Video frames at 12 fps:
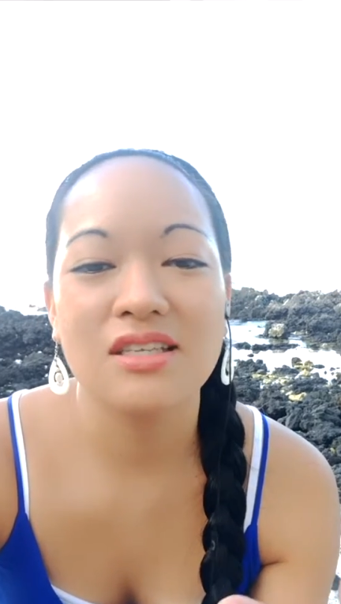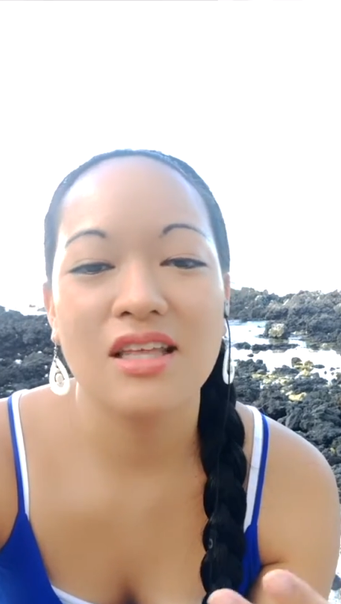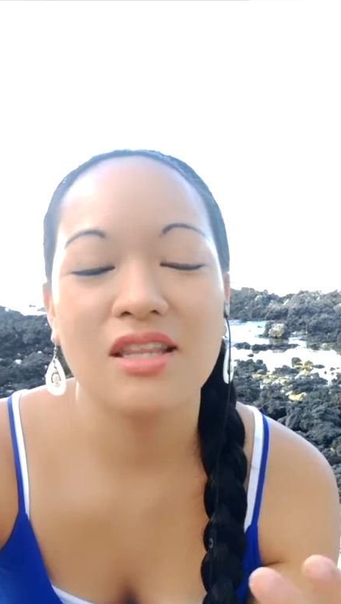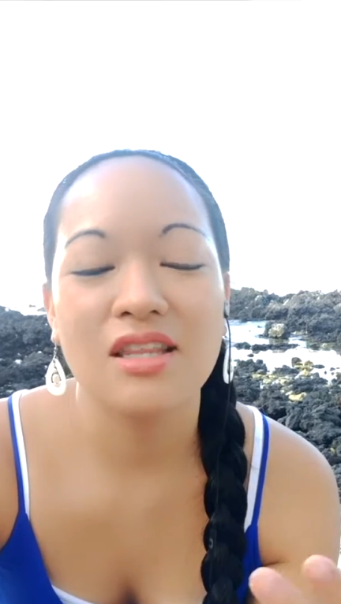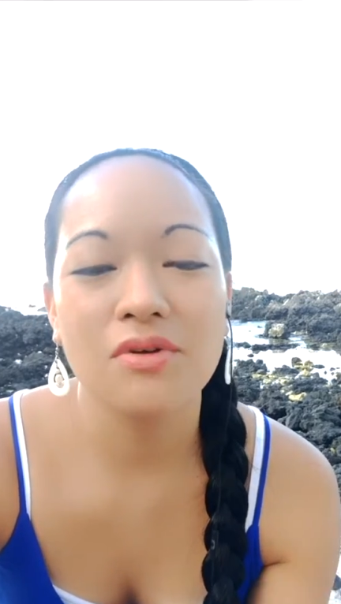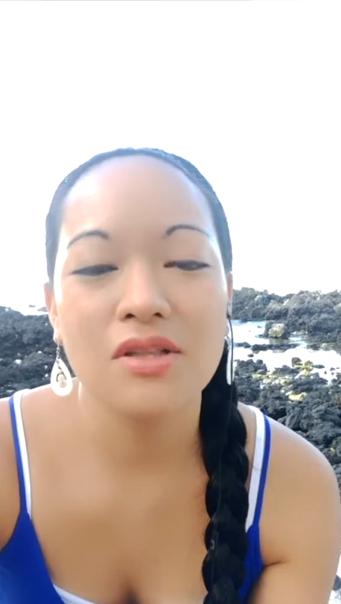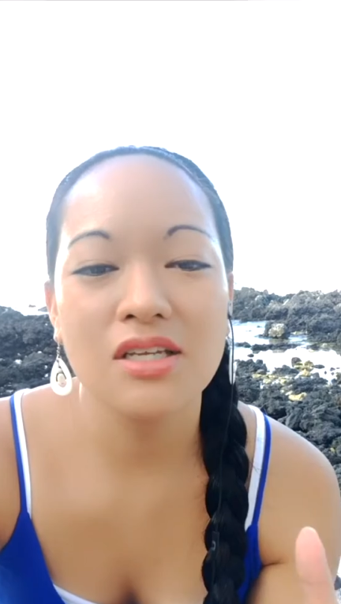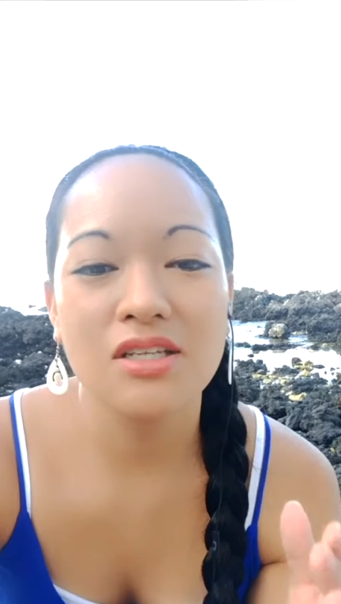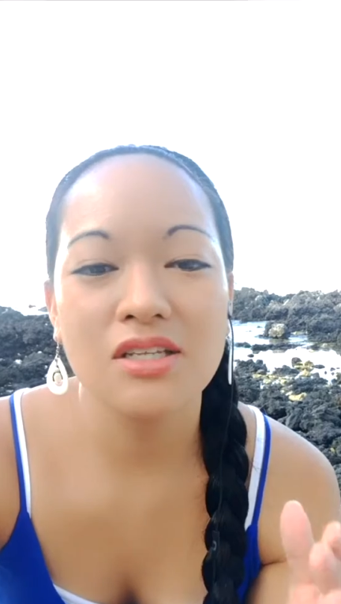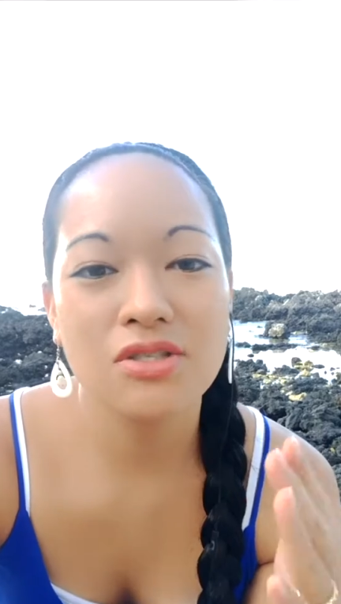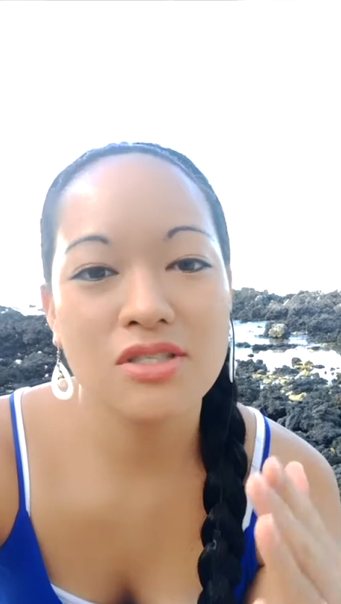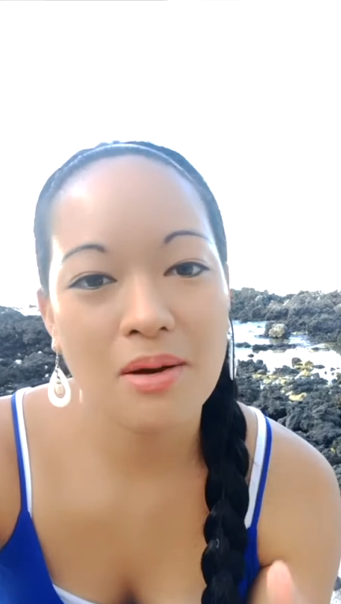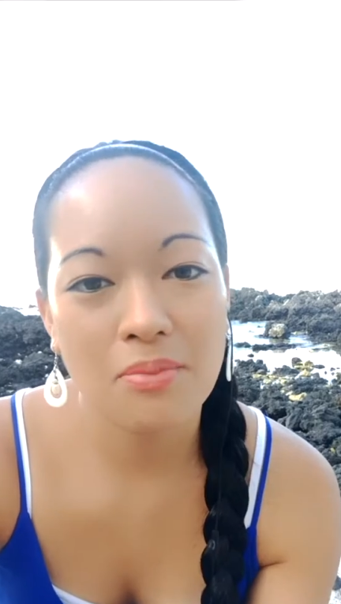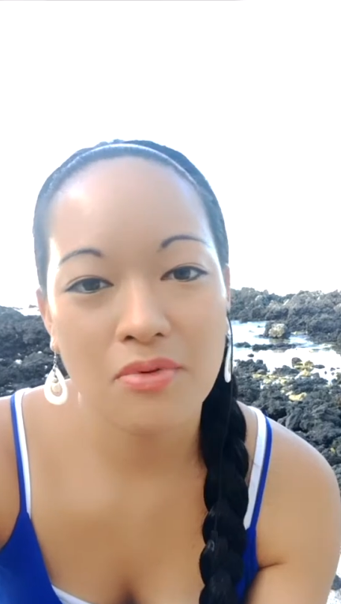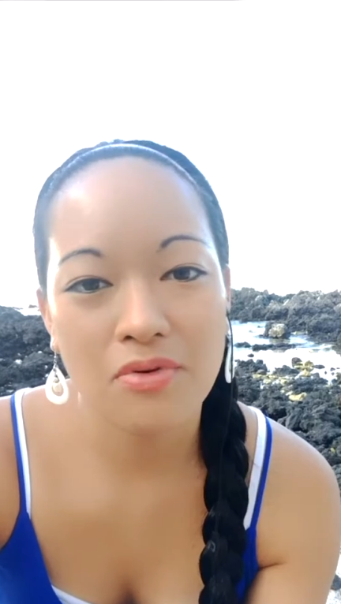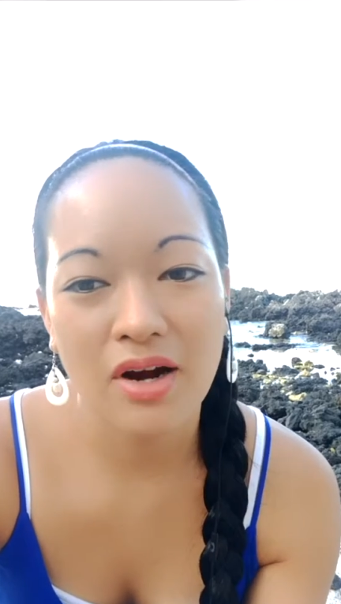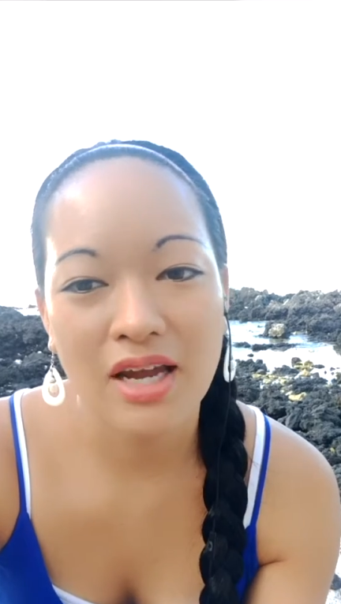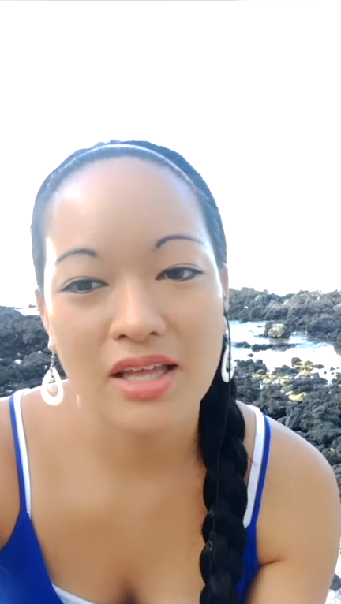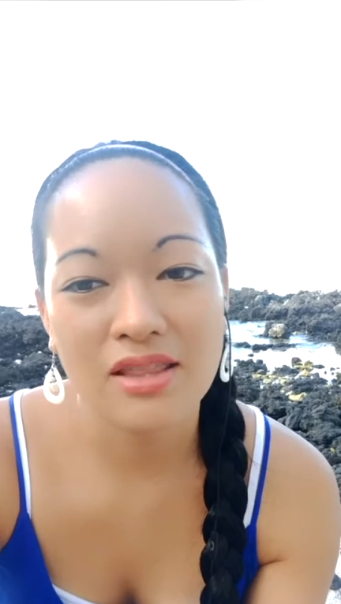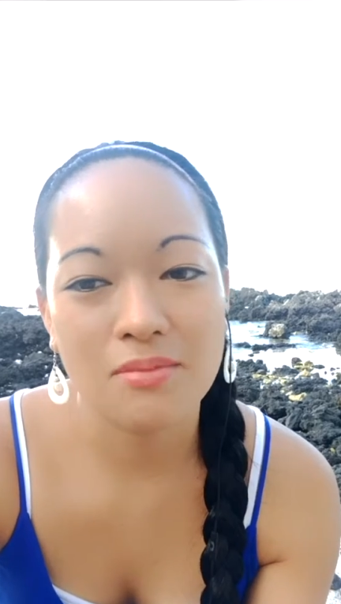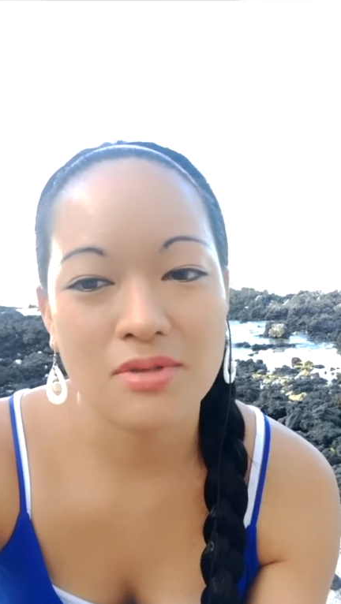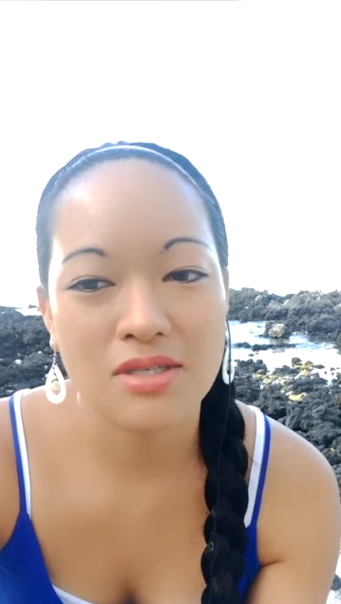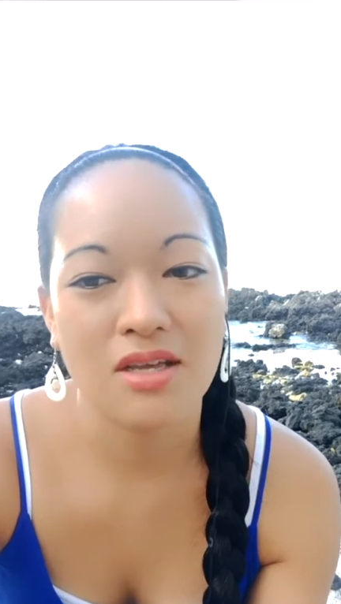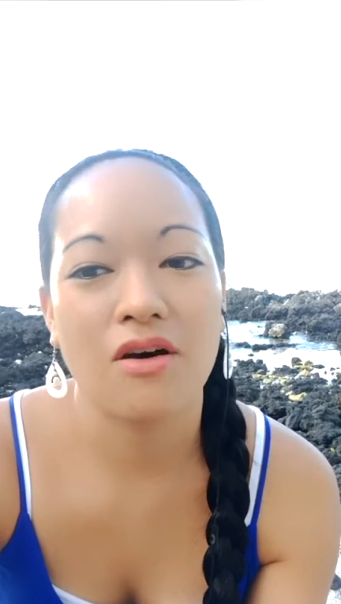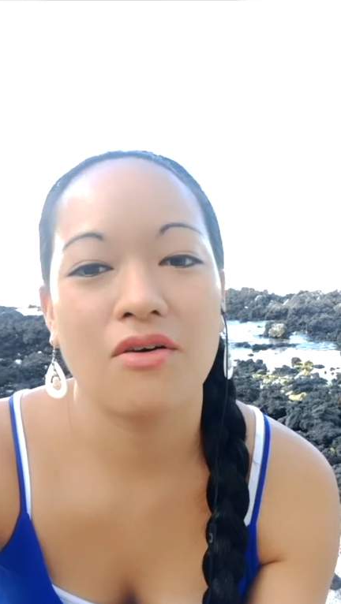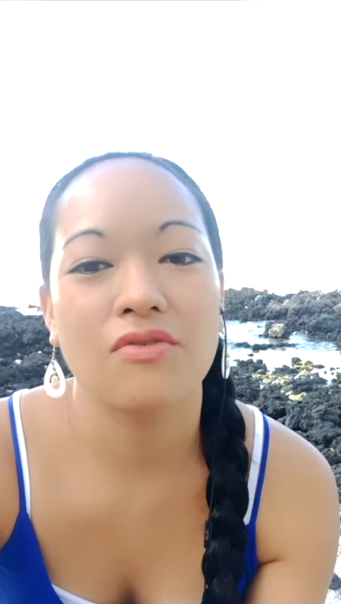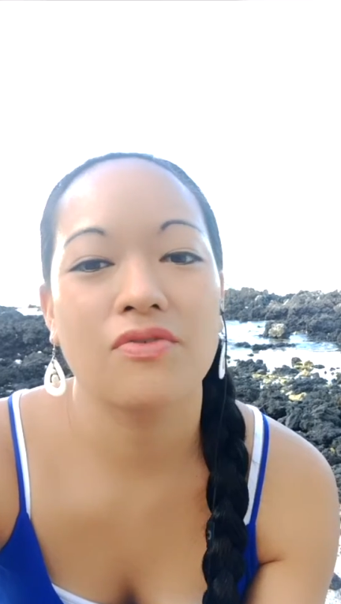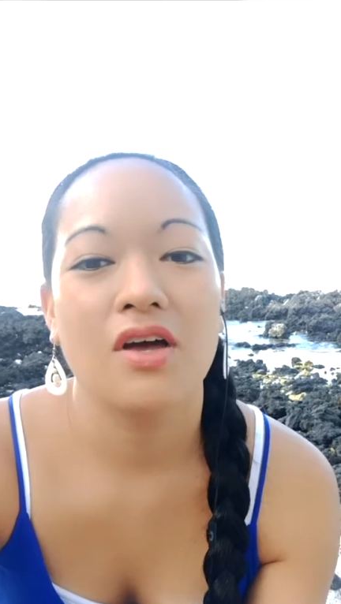and they really need to separate themselves